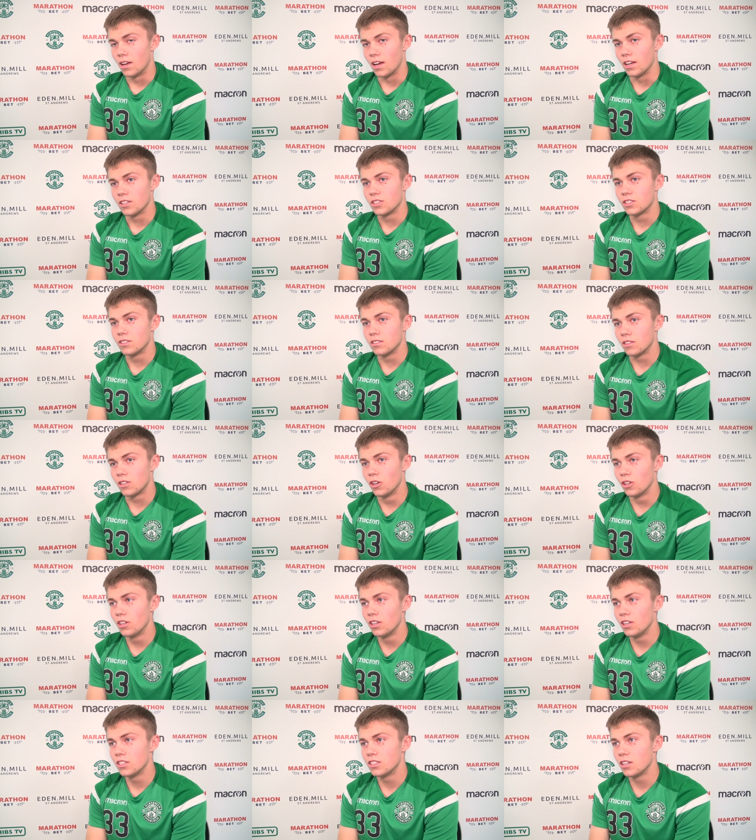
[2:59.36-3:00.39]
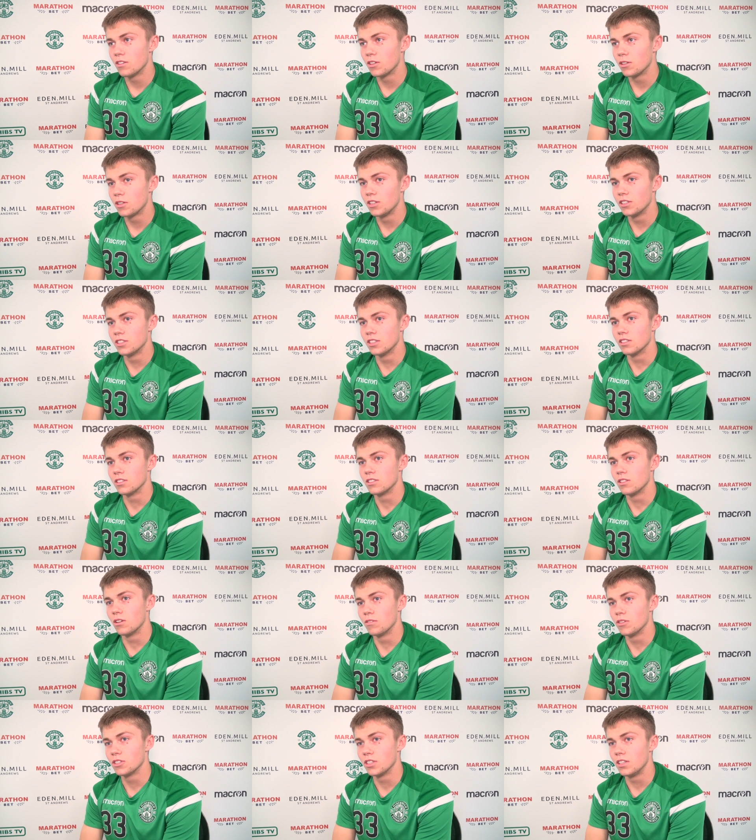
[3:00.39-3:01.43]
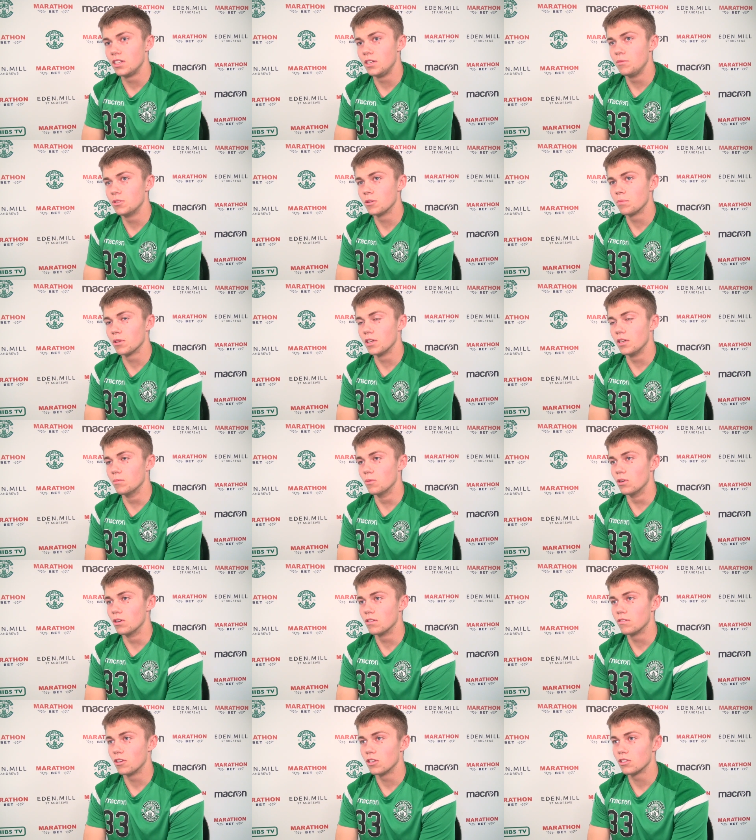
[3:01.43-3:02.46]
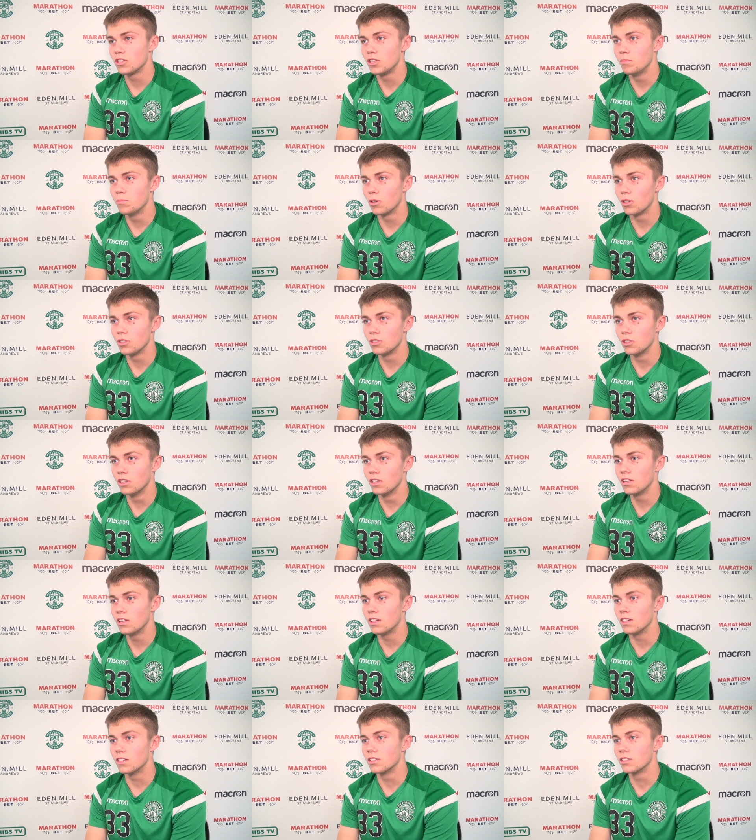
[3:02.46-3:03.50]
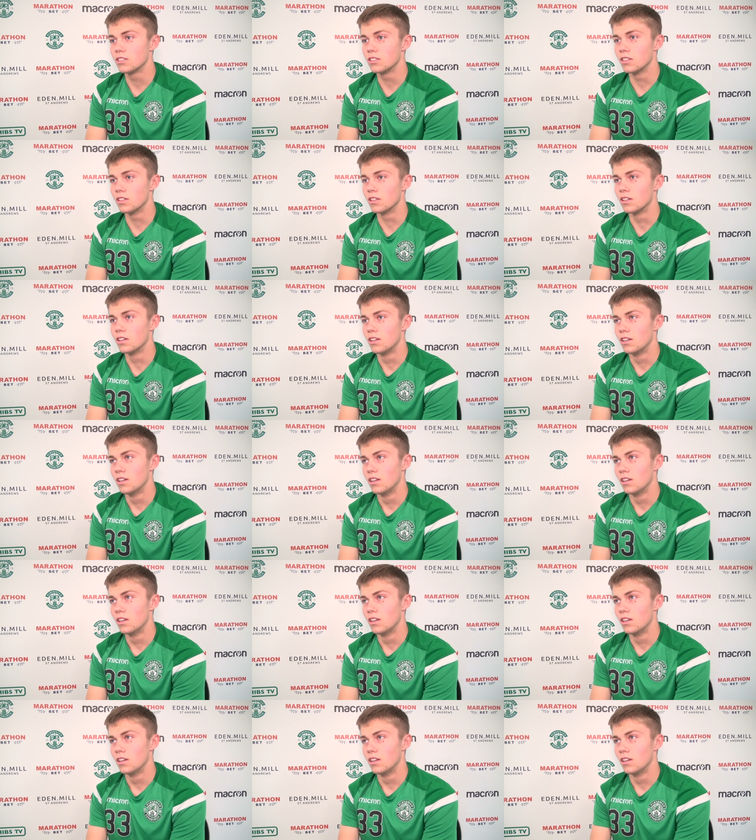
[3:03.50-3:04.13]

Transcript: It's good in the Reserve League because there's obviously teams are playing more first team boys doing that, so